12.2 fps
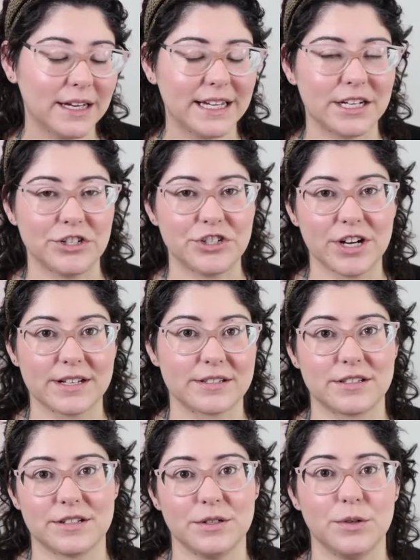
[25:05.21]
It
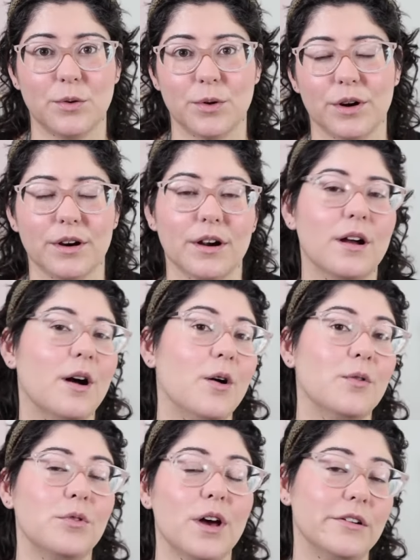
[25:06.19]
adjusts to your
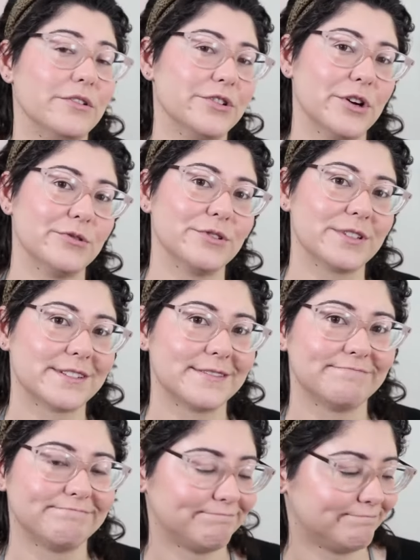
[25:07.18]
own undertones.